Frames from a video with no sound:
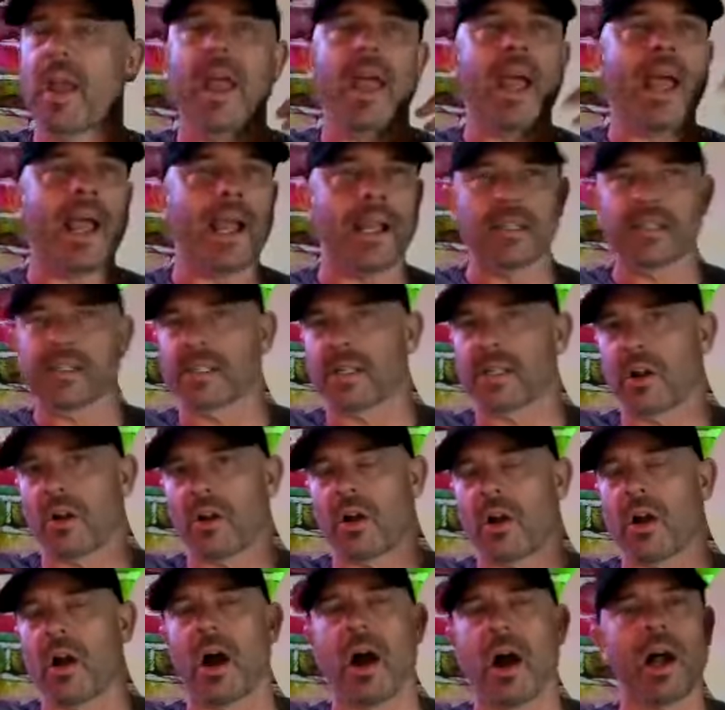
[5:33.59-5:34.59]
"Hey,
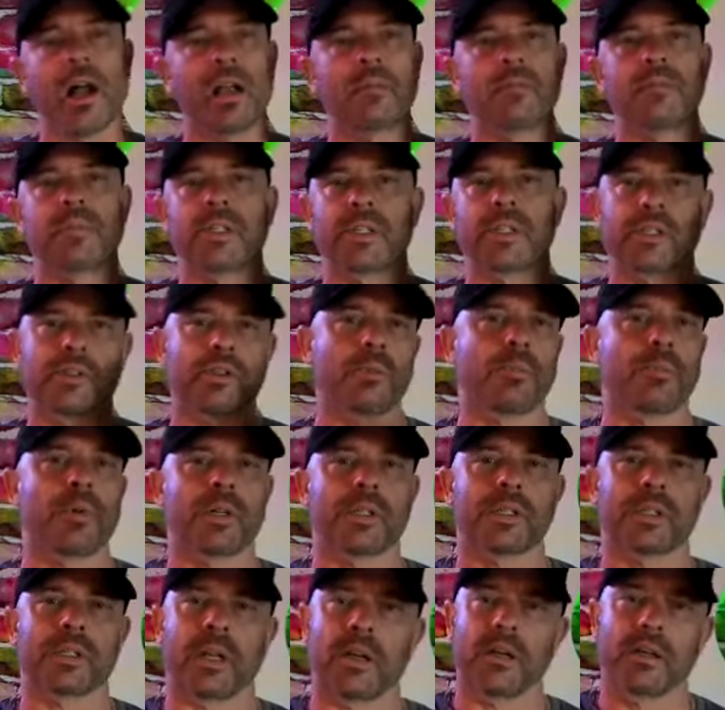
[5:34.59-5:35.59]
Sarah, I am just super
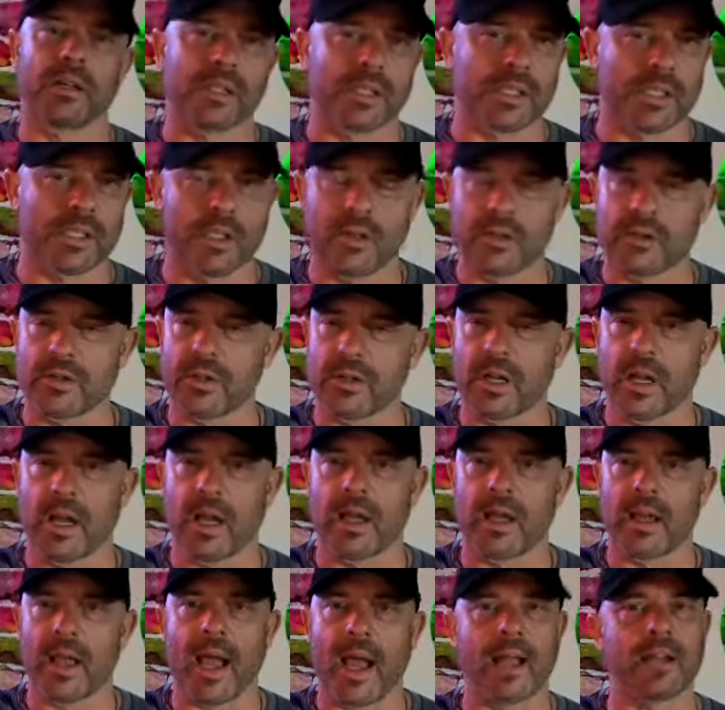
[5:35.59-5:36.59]
excited to see you
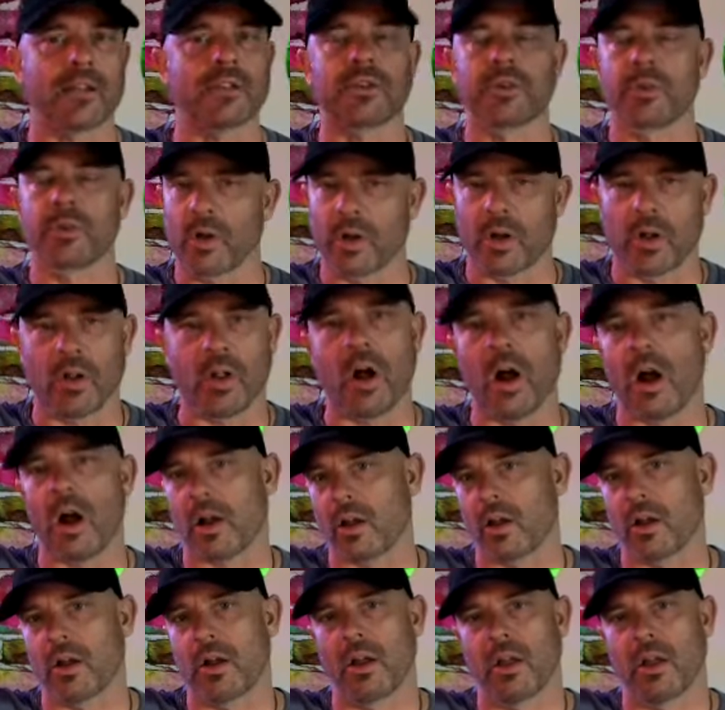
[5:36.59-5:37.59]
today at 2 o'clock.